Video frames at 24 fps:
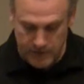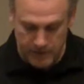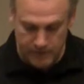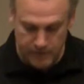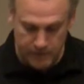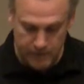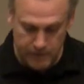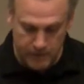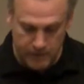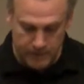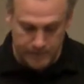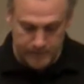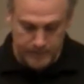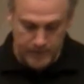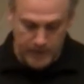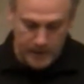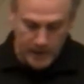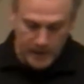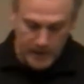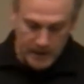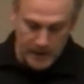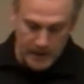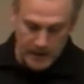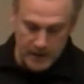knife here,
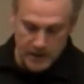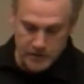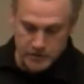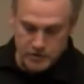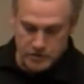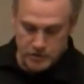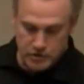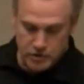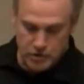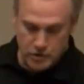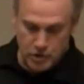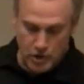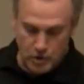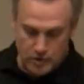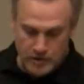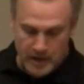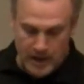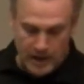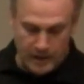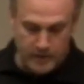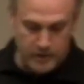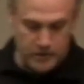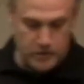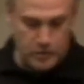is you go
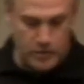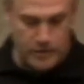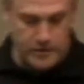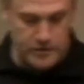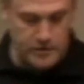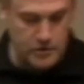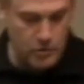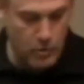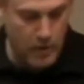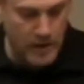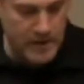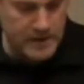down this way. This is the